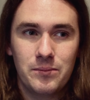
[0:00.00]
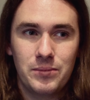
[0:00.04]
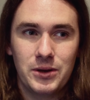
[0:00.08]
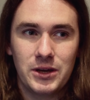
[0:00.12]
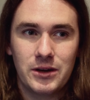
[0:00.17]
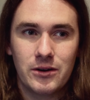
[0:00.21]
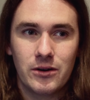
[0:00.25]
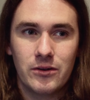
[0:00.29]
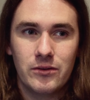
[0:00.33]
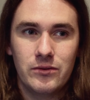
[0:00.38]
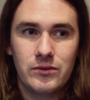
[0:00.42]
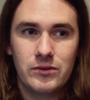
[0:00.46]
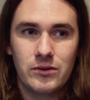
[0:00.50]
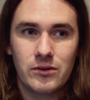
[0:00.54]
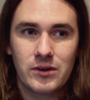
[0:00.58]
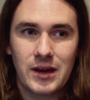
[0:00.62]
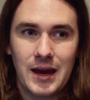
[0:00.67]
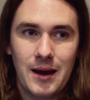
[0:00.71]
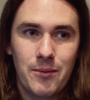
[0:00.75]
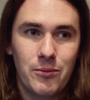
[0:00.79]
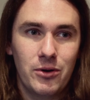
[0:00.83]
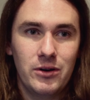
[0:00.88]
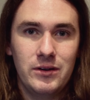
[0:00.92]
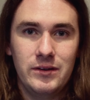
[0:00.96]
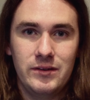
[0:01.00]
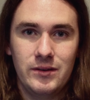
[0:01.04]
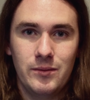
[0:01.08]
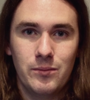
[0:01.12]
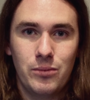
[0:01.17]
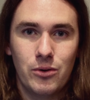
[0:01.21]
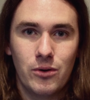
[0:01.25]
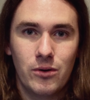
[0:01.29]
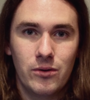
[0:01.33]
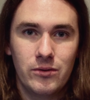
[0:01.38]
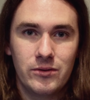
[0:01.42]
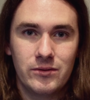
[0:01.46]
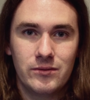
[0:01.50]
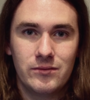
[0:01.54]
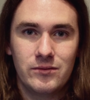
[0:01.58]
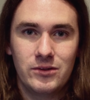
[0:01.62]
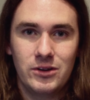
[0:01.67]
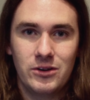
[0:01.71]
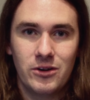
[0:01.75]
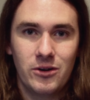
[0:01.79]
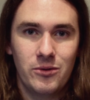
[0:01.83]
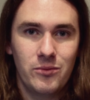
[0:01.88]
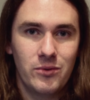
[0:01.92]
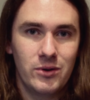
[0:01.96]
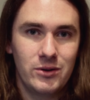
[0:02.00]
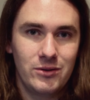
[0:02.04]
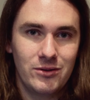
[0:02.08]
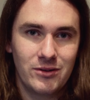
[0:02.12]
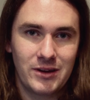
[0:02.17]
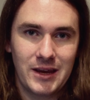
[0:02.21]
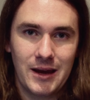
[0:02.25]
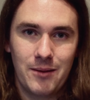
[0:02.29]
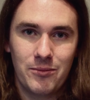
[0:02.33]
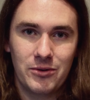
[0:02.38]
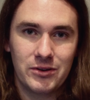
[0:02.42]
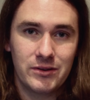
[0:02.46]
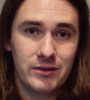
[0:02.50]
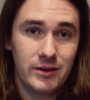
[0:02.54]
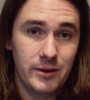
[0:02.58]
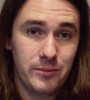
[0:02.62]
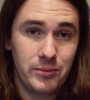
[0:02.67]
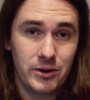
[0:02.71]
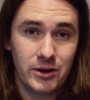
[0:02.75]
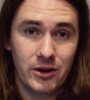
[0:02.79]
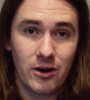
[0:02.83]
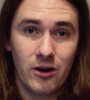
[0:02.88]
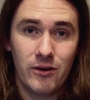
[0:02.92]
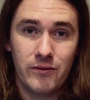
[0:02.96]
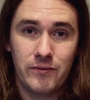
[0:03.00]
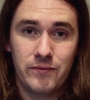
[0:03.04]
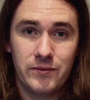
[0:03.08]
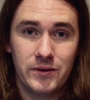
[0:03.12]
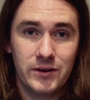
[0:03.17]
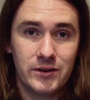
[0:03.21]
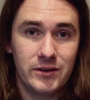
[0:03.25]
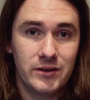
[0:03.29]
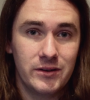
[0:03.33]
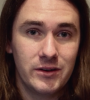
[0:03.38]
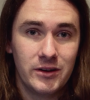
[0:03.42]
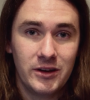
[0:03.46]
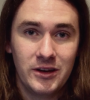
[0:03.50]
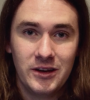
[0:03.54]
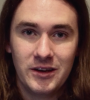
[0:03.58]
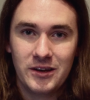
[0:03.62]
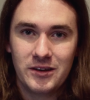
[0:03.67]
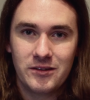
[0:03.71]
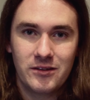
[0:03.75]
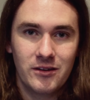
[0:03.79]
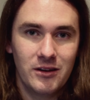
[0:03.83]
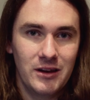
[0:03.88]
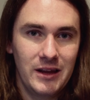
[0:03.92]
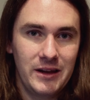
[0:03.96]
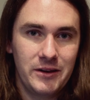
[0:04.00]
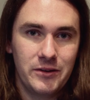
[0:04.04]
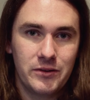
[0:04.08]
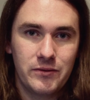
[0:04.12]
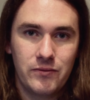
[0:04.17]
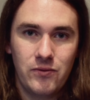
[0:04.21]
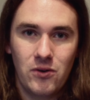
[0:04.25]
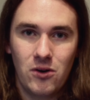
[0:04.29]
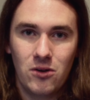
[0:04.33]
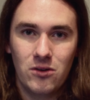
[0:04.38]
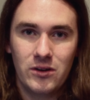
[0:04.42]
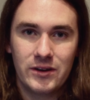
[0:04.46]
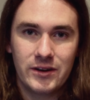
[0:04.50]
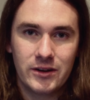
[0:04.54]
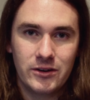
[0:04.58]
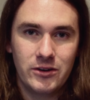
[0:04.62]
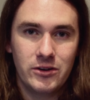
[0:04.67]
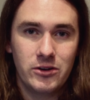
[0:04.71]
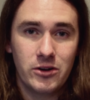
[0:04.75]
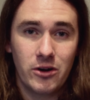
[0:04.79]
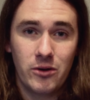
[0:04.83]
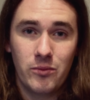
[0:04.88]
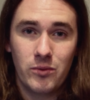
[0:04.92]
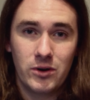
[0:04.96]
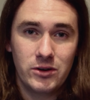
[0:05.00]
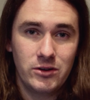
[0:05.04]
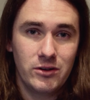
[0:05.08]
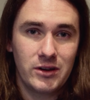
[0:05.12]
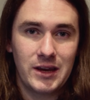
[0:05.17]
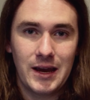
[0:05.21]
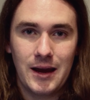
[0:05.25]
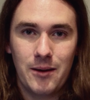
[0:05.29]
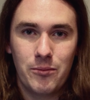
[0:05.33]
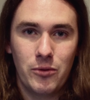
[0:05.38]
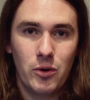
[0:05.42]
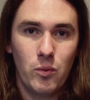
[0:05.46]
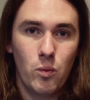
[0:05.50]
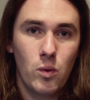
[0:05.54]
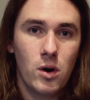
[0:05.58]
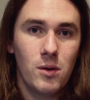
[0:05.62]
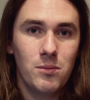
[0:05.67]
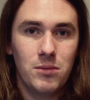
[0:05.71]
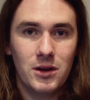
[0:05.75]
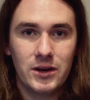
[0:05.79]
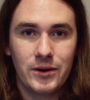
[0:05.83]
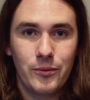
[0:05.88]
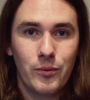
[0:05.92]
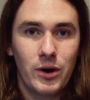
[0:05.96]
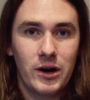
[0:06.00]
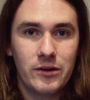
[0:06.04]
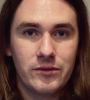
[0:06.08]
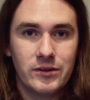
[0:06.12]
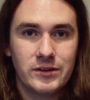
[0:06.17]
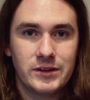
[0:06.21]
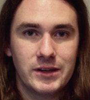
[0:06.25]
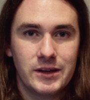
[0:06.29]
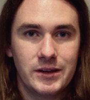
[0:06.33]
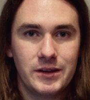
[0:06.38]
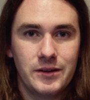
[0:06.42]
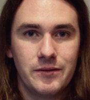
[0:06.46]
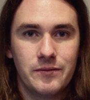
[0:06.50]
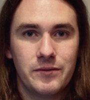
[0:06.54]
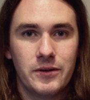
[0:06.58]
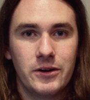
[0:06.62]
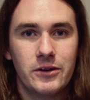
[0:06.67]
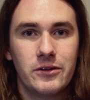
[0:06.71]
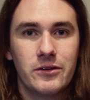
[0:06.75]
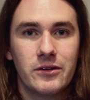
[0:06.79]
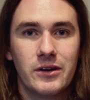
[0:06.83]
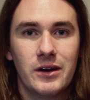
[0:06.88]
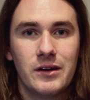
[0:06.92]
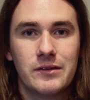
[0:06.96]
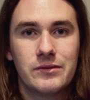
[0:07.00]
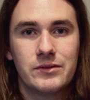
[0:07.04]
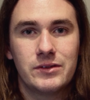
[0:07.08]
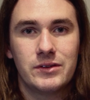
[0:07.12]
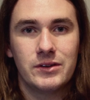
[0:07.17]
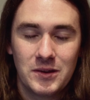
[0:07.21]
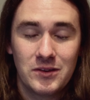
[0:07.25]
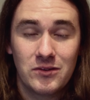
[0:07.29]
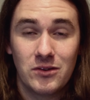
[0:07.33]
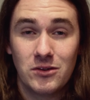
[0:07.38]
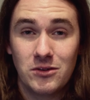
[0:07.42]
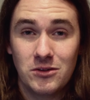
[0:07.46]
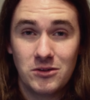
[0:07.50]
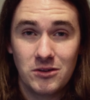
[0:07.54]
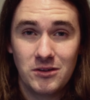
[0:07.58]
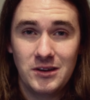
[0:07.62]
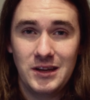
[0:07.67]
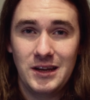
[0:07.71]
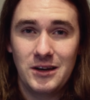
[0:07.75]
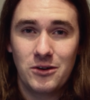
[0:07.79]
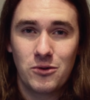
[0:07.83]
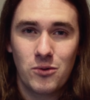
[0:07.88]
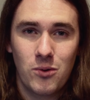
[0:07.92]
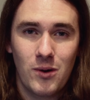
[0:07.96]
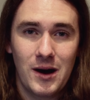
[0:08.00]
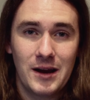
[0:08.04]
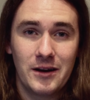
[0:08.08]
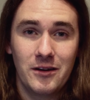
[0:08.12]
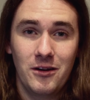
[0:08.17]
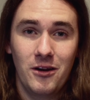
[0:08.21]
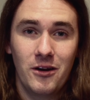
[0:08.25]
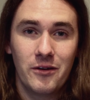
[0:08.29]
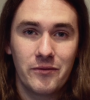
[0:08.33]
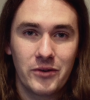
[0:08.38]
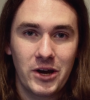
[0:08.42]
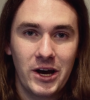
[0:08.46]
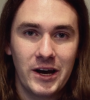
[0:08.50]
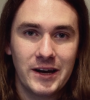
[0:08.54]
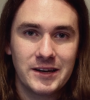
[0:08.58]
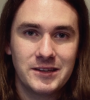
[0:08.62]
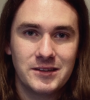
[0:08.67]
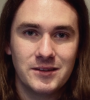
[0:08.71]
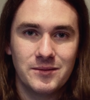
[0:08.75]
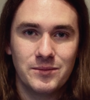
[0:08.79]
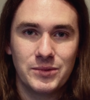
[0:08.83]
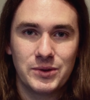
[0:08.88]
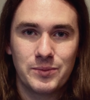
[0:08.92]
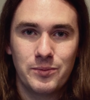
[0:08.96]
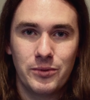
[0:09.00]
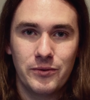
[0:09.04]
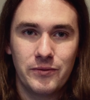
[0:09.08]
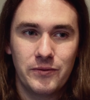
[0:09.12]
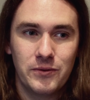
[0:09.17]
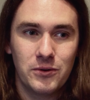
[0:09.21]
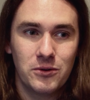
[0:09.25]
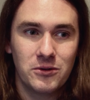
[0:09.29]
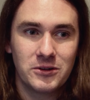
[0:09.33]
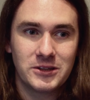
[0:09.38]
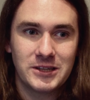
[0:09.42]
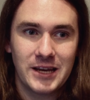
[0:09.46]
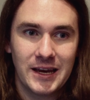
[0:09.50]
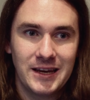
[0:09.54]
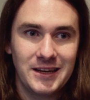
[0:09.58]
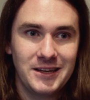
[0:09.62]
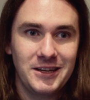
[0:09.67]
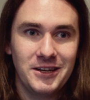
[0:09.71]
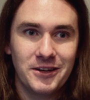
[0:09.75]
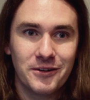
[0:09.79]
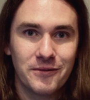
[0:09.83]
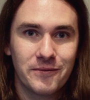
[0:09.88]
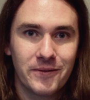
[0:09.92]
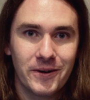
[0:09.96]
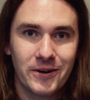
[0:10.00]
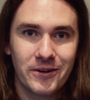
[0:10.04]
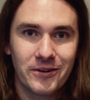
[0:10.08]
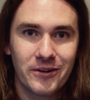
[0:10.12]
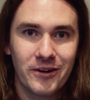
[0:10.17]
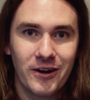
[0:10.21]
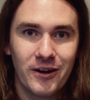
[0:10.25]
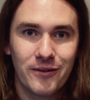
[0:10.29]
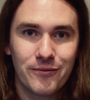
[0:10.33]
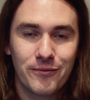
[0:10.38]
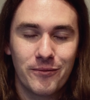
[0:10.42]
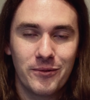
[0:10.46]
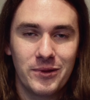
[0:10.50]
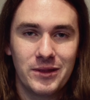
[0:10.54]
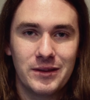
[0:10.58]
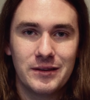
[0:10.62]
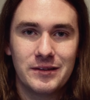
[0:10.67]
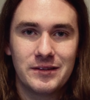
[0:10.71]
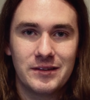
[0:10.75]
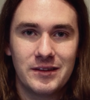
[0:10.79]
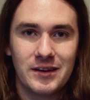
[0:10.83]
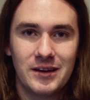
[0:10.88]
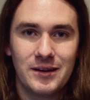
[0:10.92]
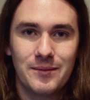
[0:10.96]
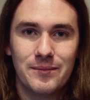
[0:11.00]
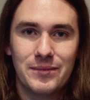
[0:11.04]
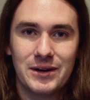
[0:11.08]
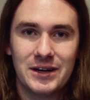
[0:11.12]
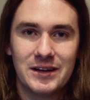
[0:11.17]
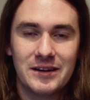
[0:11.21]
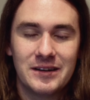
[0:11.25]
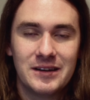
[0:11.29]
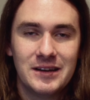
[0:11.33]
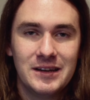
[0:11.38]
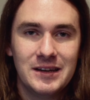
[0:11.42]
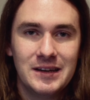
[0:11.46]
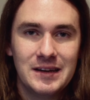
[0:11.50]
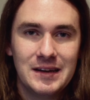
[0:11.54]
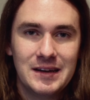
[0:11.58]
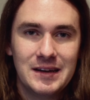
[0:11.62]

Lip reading: because your camera is important. You don't want your camera slipping off and your lens falling, and you don't want your camera wobbling while you're taking photographs. So you do need quite a lot of items before taking a photograph with this thing, but